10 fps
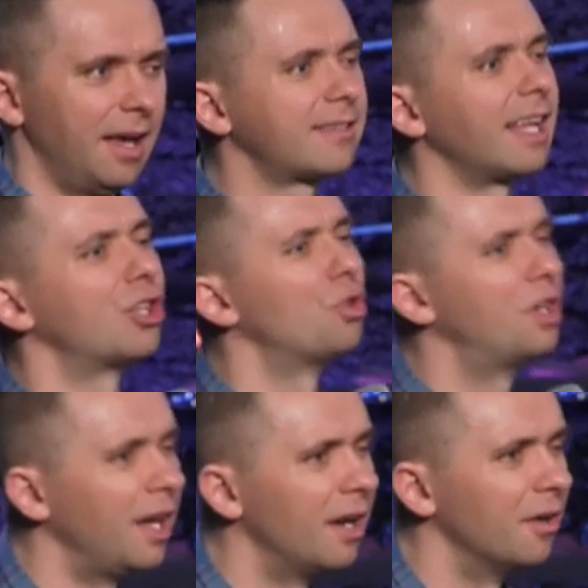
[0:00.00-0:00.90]
It's like to
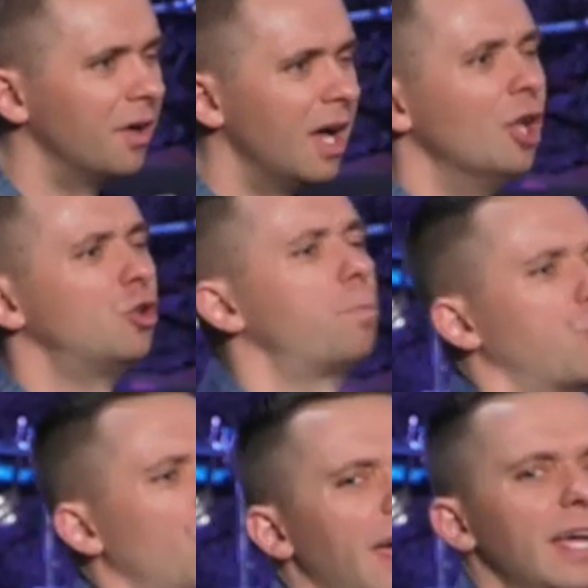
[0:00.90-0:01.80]
give, to
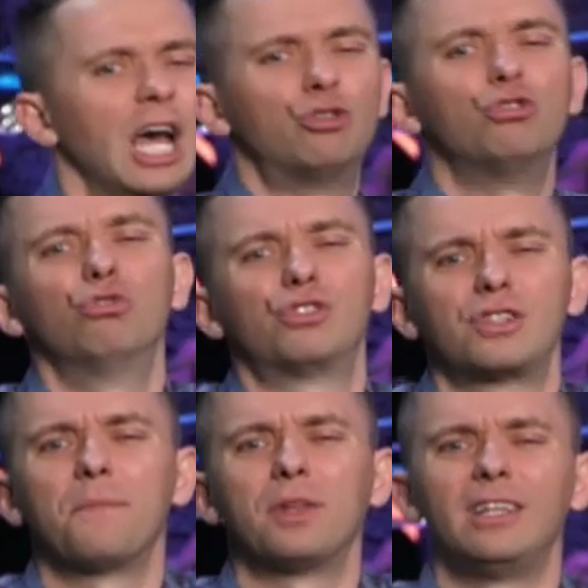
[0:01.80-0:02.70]
pray, to do
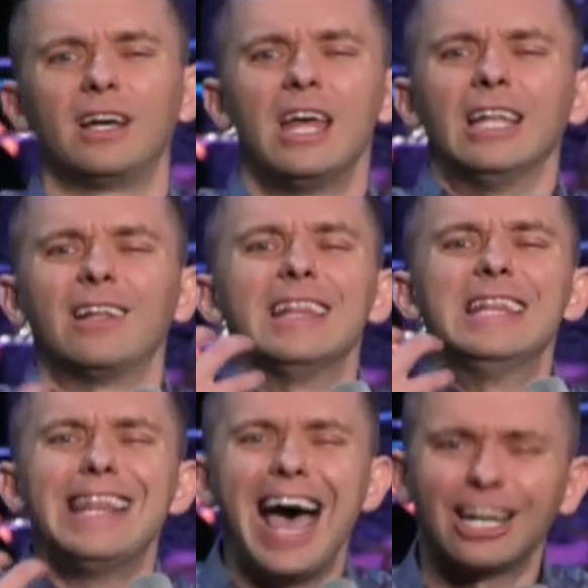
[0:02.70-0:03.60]
something that, that
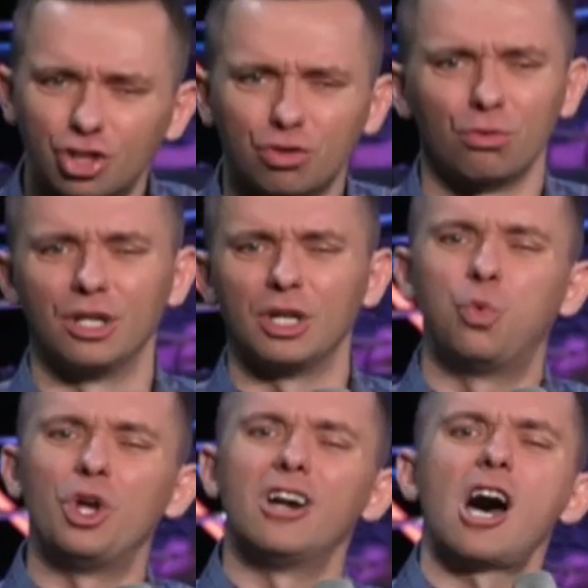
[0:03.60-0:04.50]
naturally
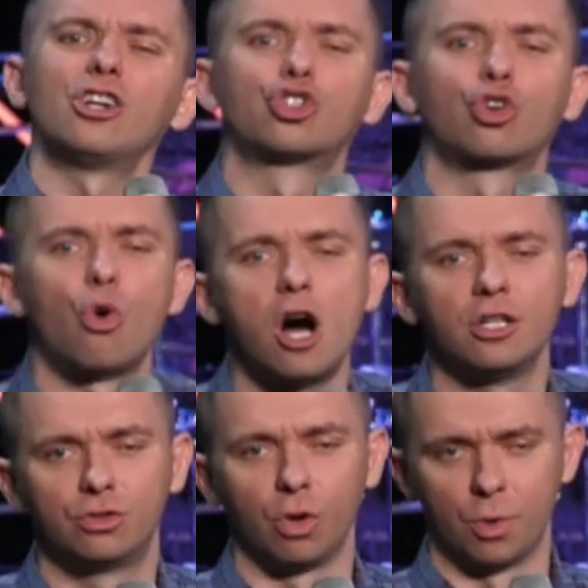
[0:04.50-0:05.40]
we are not
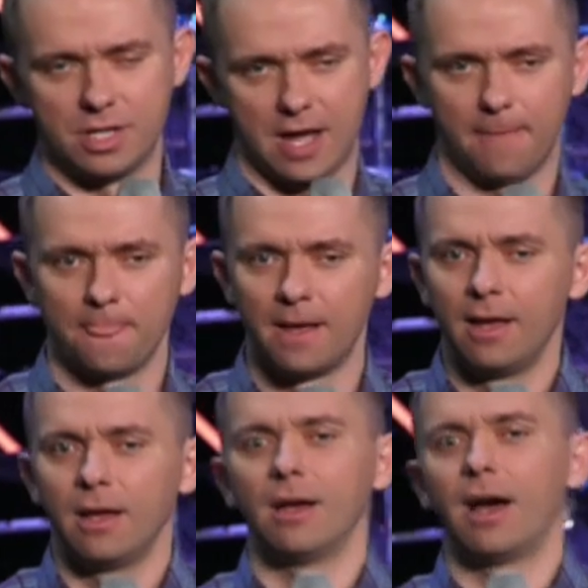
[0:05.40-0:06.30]
drawn toward that.
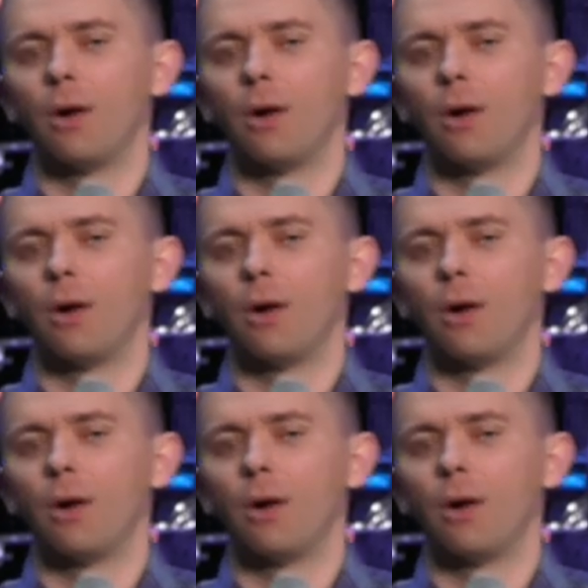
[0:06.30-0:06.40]
Uh, I,